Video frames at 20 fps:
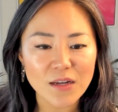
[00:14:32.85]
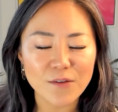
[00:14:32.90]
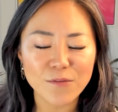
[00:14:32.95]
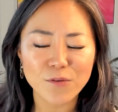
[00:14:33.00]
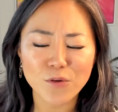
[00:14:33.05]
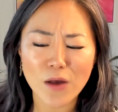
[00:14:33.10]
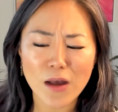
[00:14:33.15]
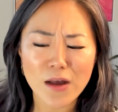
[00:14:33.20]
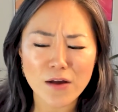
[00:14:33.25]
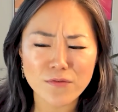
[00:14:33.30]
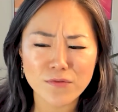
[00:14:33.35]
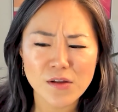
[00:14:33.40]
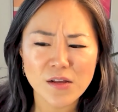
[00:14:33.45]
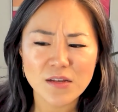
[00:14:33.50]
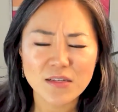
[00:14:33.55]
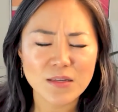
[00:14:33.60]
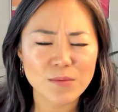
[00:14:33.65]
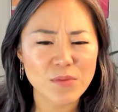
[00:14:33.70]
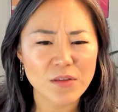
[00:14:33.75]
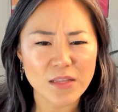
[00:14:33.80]
If you have
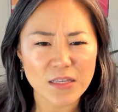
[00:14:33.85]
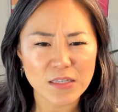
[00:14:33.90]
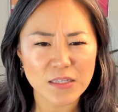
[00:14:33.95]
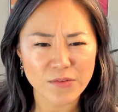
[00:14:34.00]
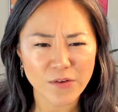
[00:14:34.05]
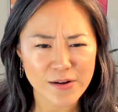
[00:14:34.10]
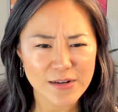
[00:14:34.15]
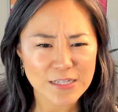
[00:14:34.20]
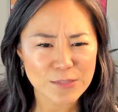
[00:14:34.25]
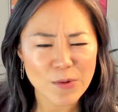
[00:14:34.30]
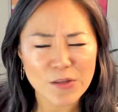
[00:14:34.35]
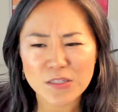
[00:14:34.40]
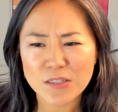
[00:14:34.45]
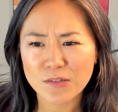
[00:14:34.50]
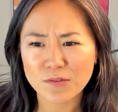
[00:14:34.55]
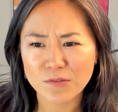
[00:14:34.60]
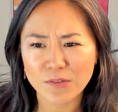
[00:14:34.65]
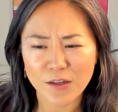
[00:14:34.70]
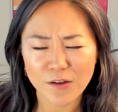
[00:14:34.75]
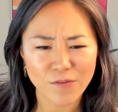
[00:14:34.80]
something that's very
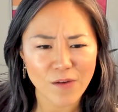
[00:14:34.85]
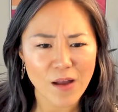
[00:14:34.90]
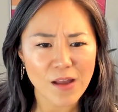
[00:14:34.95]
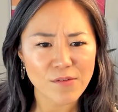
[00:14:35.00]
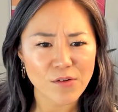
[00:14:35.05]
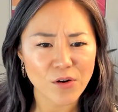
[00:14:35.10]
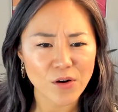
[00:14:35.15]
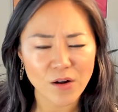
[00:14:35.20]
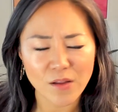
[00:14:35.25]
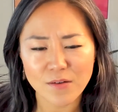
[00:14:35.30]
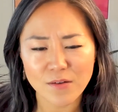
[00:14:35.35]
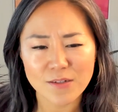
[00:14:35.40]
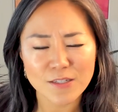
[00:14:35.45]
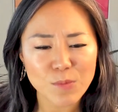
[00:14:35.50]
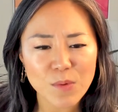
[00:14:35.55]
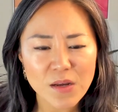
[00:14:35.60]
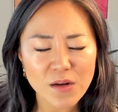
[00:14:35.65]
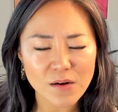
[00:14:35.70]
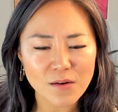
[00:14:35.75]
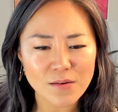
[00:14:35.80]
expensive, like $500
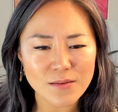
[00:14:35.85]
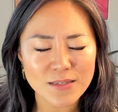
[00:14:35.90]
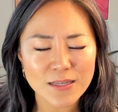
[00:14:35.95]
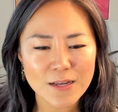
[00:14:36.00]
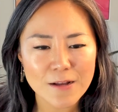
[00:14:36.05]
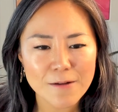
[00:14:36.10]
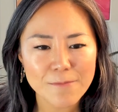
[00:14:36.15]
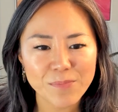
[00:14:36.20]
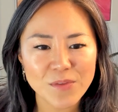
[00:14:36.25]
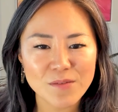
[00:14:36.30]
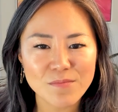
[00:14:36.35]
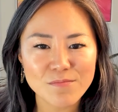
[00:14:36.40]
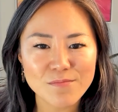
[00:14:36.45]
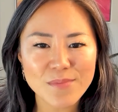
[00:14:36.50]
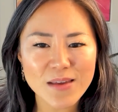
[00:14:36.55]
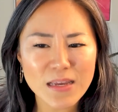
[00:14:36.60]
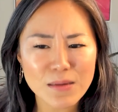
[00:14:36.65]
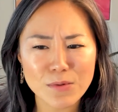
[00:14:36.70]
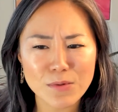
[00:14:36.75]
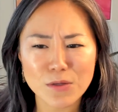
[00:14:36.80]
speakers,
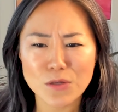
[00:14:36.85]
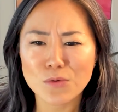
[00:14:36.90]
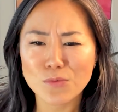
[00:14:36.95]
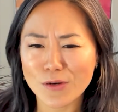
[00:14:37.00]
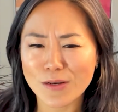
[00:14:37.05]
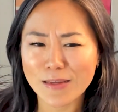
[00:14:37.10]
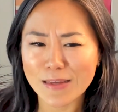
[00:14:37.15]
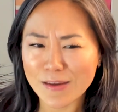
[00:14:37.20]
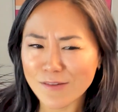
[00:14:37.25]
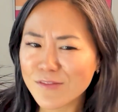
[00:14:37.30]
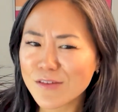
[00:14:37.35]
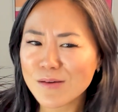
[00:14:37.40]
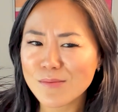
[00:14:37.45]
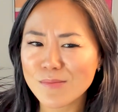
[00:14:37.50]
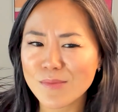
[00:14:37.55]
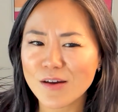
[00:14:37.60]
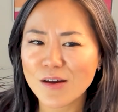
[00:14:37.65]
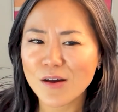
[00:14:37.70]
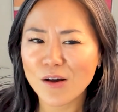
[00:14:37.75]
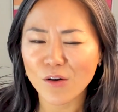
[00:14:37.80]
then maybe you wouldn't give
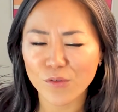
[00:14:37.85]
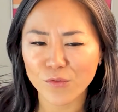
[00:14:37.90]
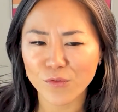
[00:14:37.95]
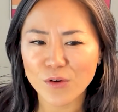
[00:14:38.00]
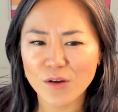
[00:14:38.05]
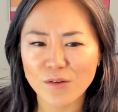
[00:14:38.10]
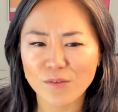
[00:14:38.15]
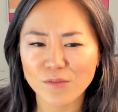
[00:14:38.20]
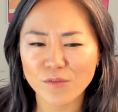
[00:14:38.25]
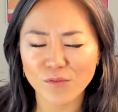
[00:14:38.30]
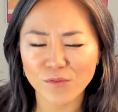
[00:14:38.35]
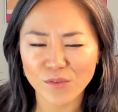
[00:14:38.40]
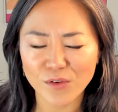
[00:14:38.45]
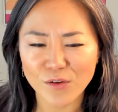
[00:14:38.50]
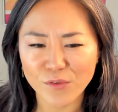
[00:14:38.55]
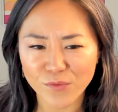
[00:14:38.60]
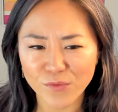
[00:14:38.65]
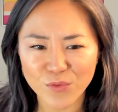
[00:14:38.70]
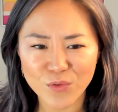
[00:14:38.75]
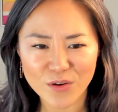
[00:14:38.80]
them a
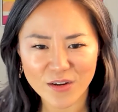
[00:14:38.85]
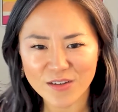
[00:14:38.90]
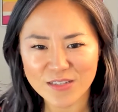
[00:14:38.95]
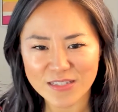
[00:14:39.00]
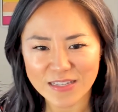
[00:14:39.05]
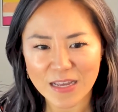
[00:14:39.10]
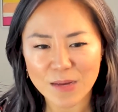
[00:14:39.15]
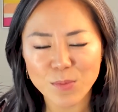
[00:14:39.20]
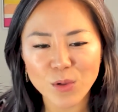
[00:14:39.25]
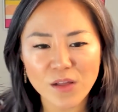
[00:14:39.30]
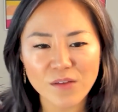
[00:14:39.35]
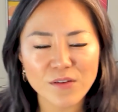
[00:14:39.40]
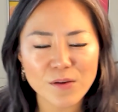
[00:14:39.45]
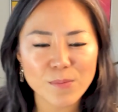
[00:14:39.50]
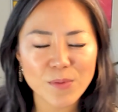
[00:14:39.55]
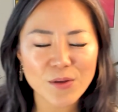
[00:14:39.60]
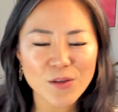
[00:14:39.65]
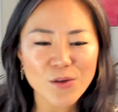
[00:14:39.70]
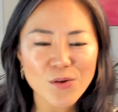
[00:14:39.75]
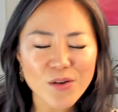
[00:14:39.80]
free sample of
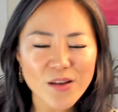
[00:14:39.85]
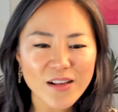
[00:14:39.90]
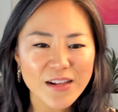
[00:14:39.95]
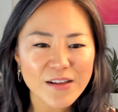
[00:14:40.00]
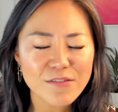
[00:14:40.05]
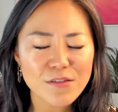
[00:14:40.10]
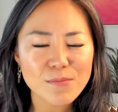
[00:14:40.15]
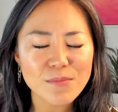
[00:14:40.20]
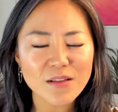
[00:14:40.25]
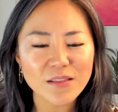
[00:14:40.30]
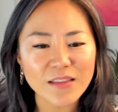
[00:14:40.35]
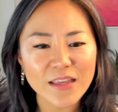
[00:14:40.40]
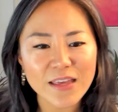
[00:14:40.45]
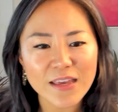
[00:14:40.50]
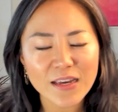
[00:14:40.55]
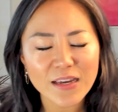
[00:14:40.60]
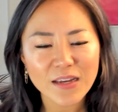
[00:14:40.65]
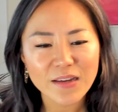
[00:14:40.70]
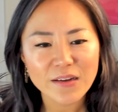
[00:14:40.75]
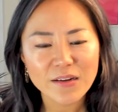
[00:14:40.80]
it, but you can give them a
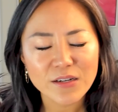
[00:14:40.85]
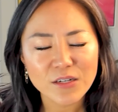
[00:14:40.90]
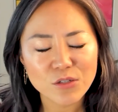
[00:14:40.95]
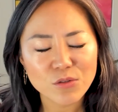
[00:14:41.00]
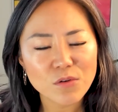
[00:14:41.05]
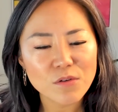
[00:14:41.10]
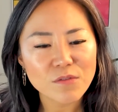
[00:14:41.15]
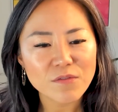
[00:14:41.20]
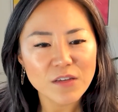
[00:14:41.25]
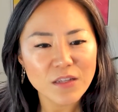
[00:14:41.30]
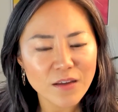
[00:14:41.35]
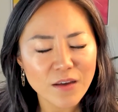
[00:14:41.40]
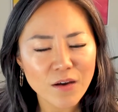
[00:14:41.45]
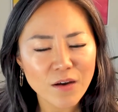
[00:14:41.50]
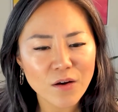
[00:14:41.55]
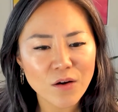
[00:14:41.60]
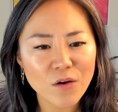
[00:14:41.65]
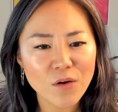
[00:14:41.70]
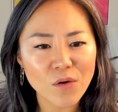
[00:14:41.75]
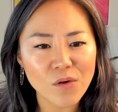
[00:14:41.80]
link to a
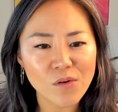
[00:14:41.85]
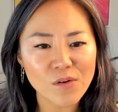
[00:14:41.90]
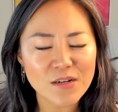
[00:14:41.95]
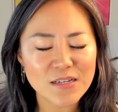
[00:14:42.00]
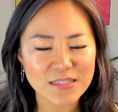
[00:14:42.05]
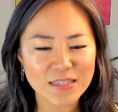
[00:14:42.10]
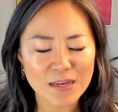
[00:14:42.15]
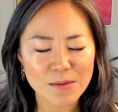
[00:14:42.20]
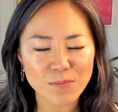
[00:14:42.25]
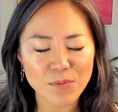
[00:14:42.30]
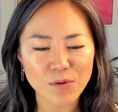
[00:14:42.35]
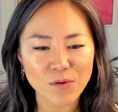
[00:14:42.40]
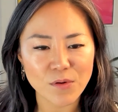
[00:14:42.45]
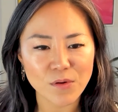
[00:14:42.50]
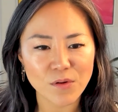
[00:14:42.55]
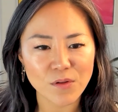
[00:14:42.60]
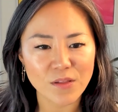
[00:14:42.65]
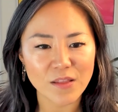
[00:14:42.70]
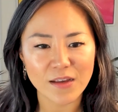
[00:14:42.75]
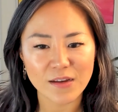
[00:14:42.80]
video or a
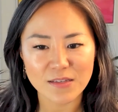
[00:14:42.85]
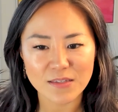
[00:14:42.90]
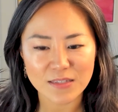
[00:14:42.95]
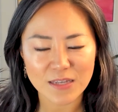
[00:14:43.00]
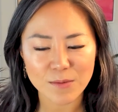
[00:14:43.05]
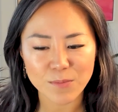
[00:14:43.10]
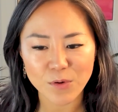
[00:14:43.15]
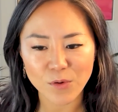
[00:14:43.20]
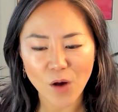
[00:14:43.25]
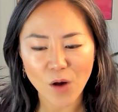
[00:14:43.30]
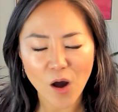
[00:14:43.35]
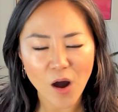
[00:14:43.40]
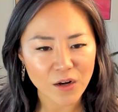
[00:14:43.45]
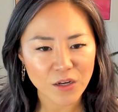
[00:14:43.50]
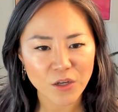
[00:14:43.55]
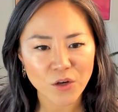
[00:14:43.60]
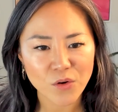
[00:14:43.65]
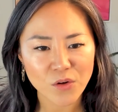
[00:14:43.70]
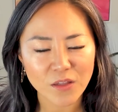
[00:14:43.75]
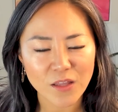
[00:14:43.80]
sample, like a sample
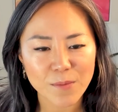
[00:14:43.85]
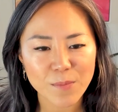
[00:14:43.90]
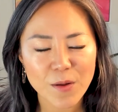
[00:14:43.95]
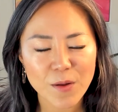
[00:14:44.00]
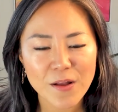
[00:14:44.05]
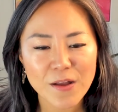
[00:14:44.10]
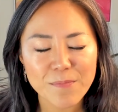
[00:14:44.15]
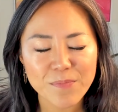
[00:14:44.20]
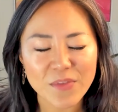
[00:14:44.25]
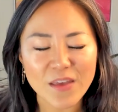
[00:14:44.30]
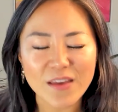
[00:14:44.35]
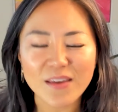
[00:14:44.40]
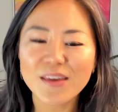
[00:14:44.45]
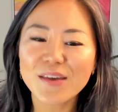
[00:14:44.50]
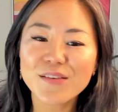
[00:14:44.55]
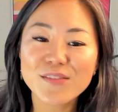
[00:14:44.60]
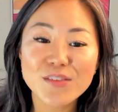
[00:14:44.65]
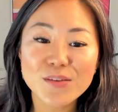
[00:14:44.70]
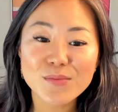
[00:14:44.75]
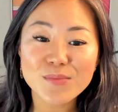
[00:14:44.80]
audio clip that
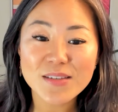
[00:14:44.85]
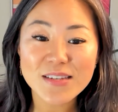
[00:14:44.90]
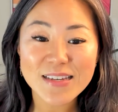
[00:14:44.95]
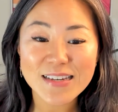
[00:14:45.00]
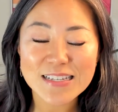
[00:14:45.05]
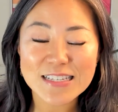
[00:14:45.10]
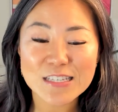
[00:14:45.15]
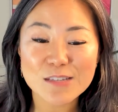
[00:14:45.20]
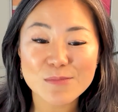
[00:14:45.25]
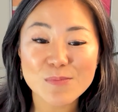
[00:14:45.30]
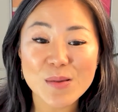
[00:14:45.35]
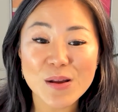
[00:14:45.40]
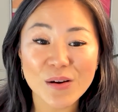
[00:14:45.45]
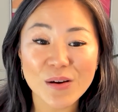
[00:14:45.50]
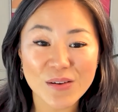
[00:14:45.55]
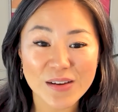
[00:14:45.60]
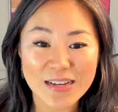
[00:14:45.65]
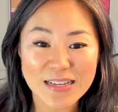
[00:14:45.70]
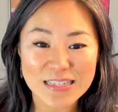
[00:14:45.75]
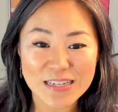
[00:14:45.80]
gives them the
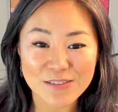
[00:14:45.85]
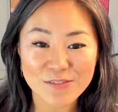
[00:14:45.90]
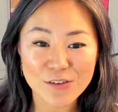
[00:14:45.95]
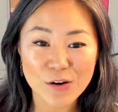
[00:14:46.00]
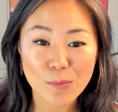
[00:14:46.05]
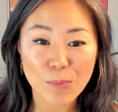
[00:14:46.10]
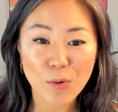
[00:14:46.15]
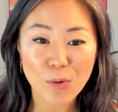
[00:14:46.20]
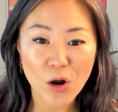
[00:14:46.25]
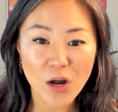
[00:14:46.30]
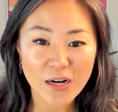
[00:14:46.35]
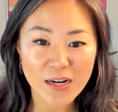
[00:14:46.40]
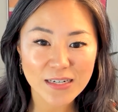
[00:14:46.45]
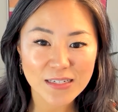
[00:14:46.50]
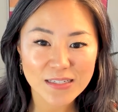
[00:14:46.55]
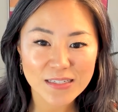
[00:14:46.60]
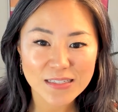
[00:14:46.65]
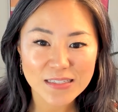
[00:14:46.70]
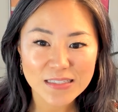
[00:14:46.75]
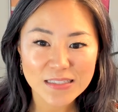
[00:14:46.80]
experience of your
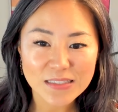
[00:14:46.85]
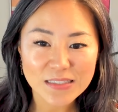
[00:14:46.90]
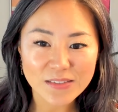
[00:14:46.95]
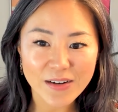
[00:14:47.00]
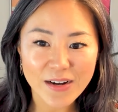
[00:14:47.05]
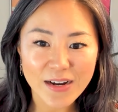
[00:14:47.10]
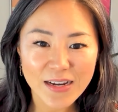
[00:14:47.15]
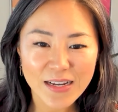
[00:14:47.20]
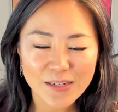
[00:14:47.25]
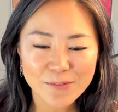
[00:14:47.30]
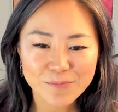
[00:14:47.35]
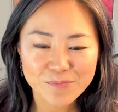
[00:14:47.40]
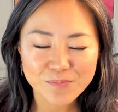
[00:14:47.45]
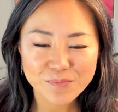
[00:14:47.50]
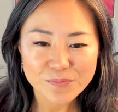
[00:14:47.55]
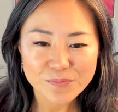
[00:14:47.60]
product, right?